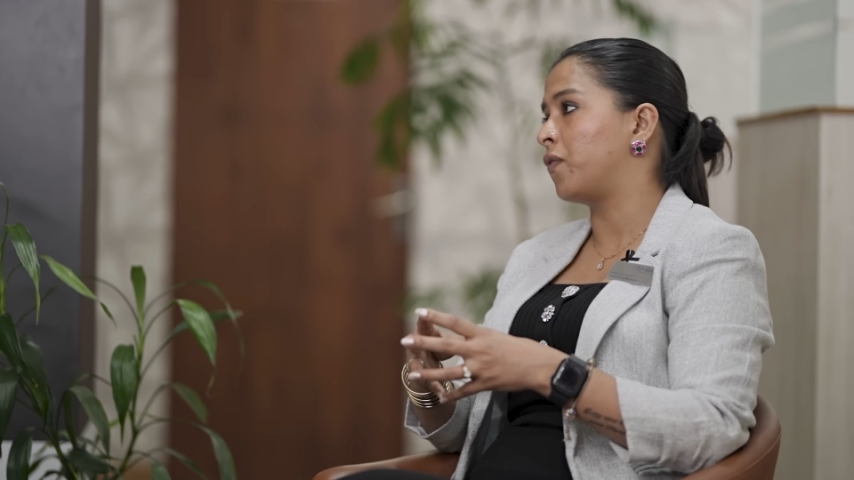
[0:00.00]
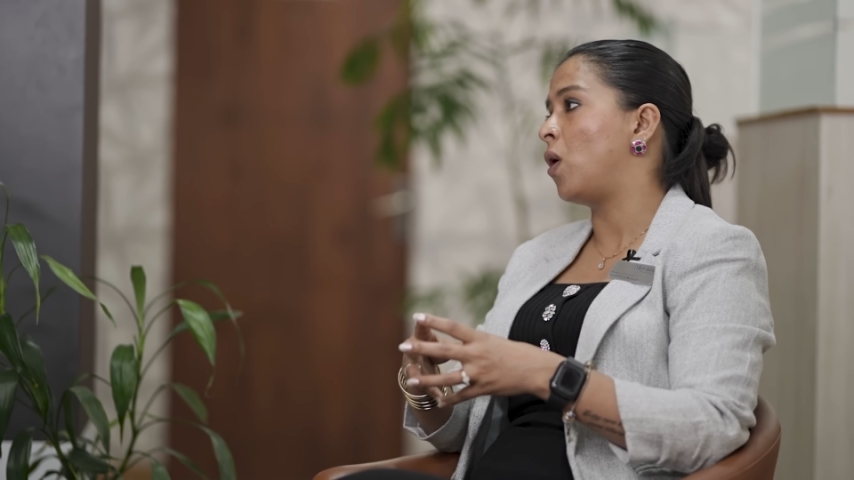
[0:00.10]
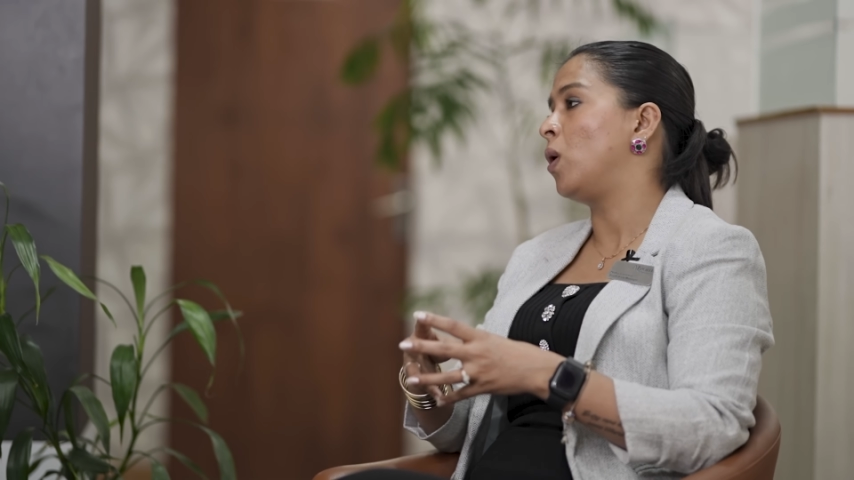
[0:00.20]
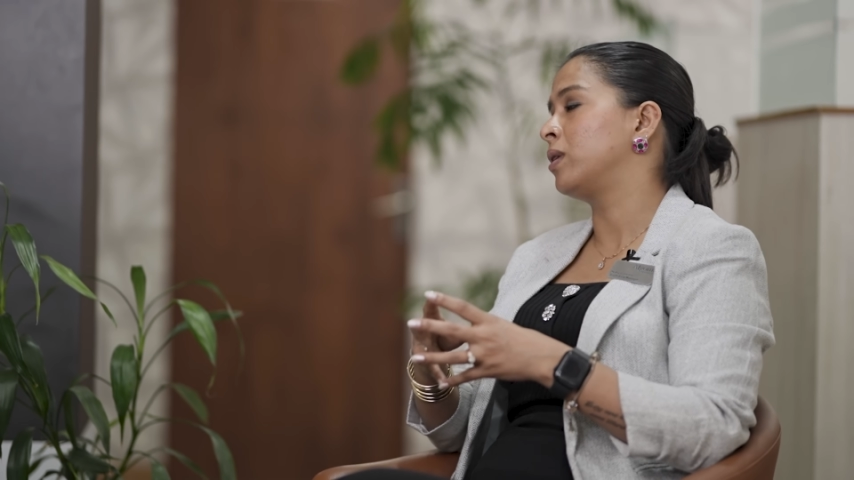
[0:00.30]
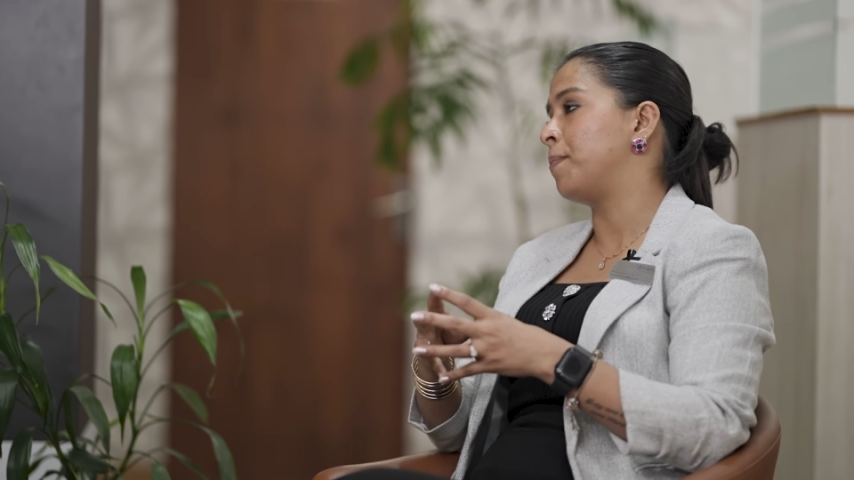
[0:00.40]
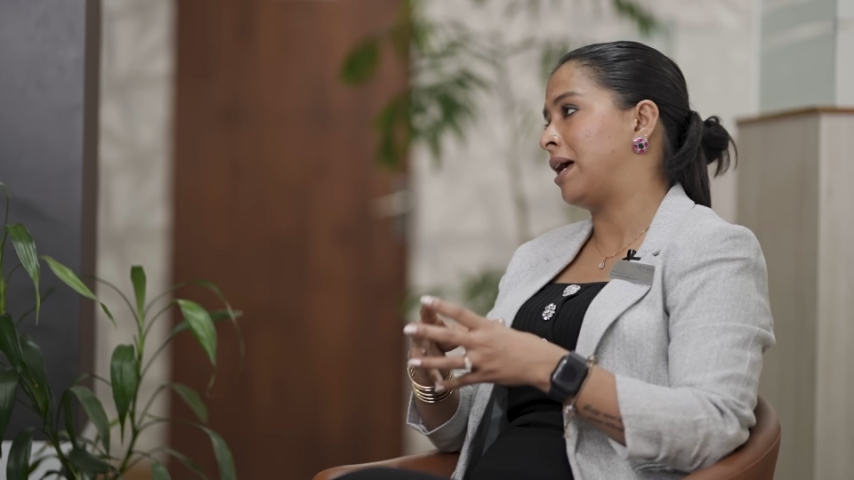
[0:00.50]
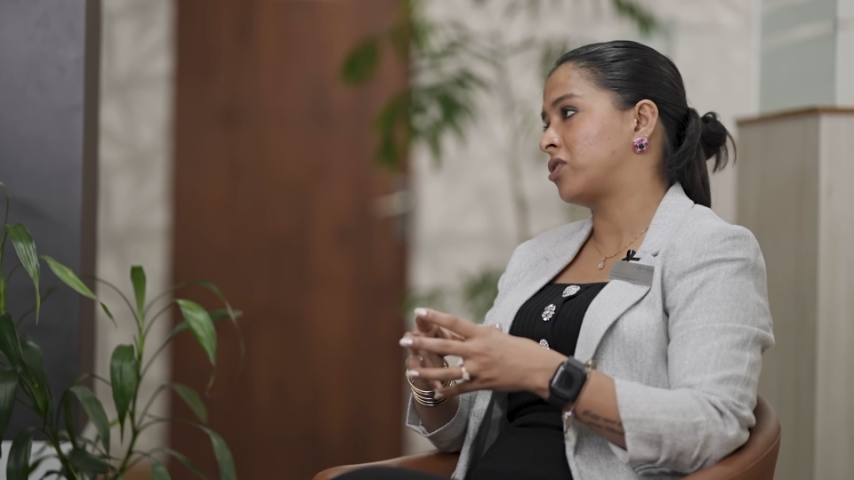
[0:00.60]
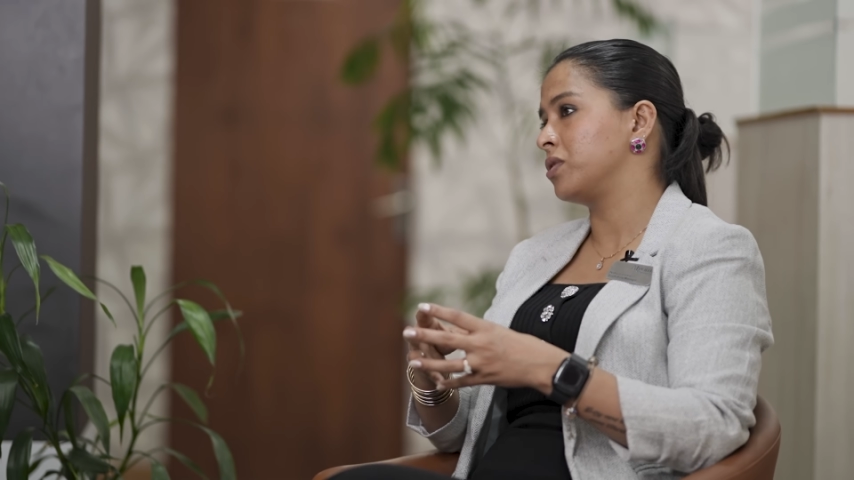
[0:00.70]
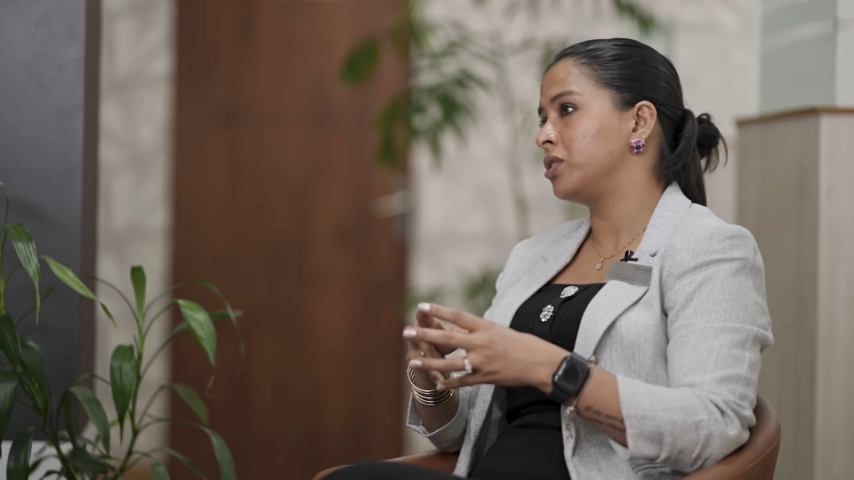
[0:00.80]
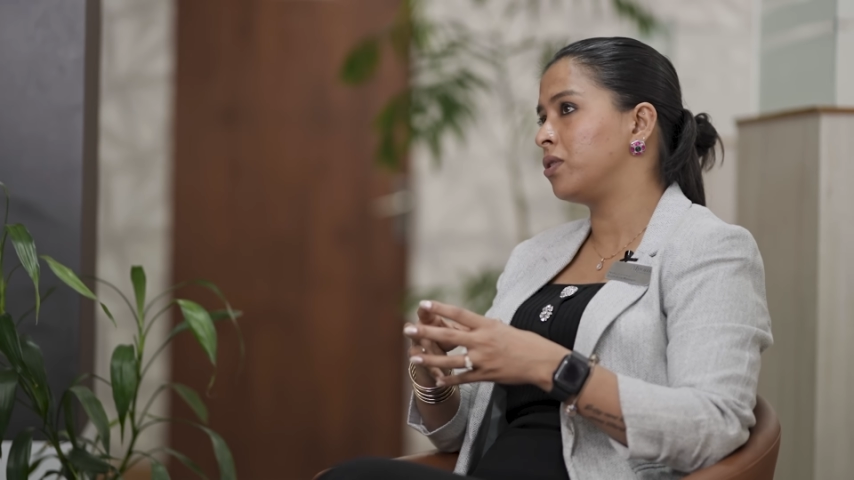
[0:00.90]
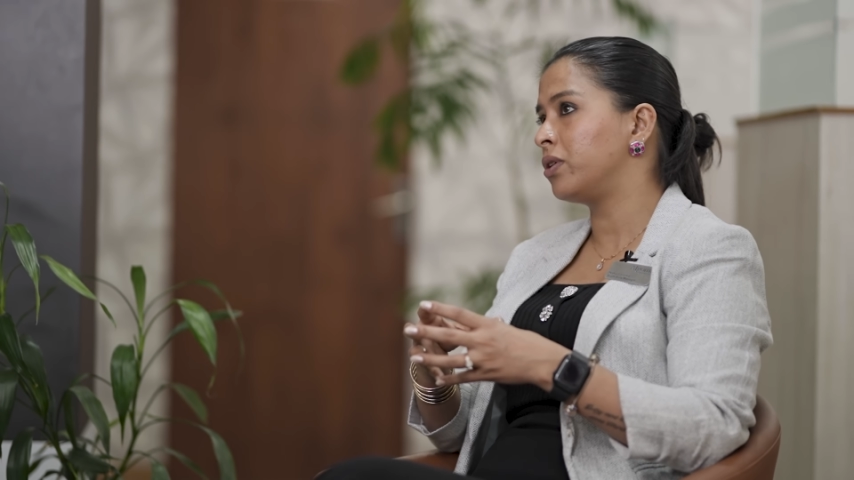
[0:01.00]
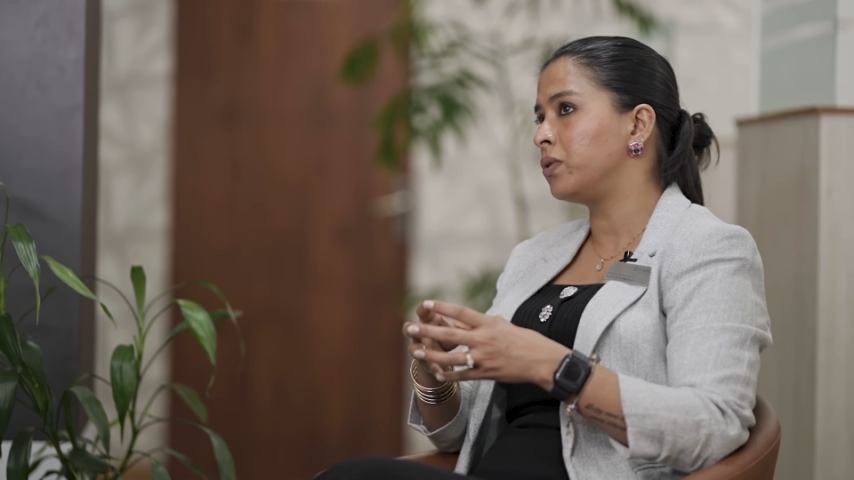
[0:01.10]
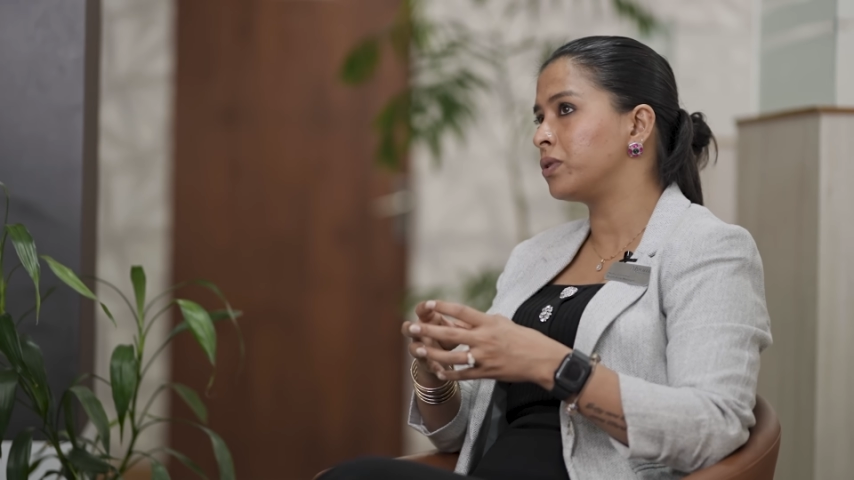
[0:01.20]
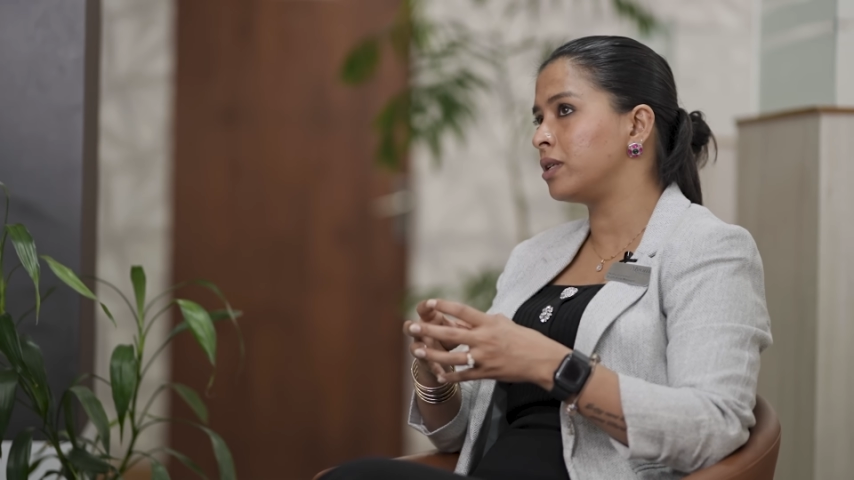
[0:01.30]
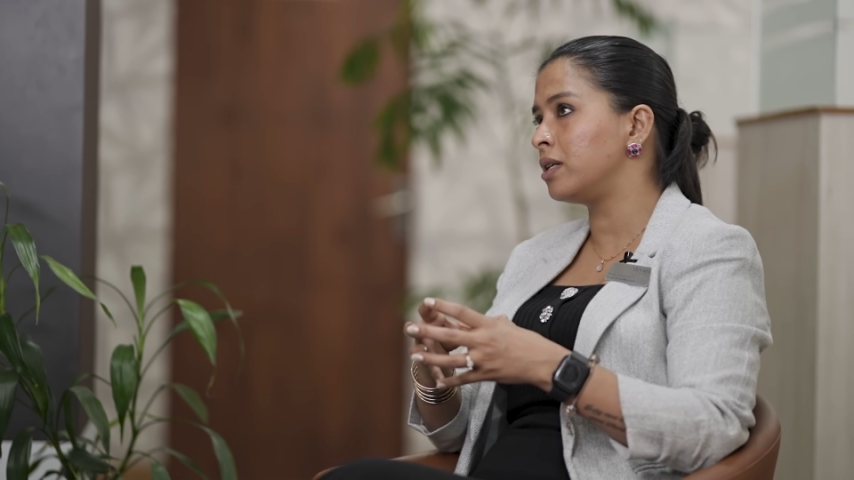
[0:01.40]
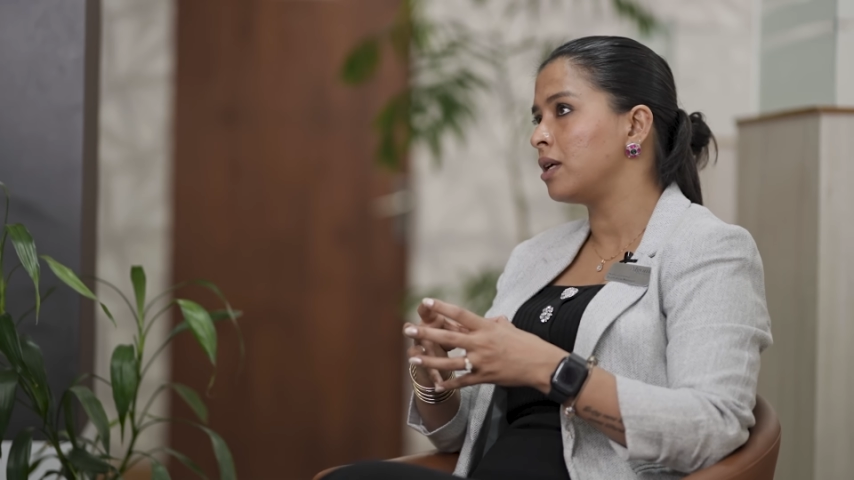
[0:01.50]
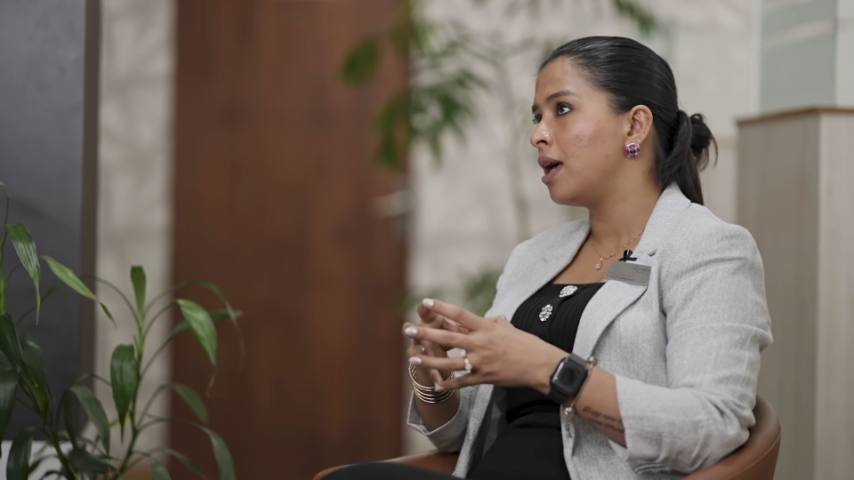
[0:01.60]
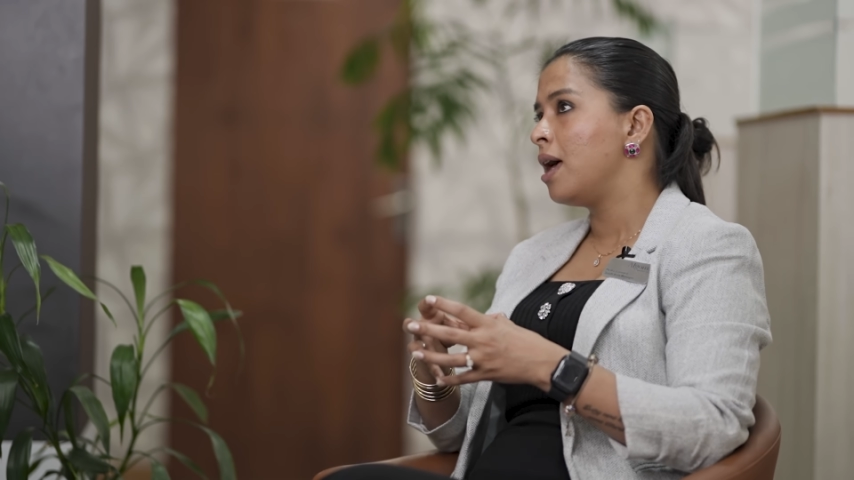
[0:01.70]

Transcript: for all the bachelor's degree courses.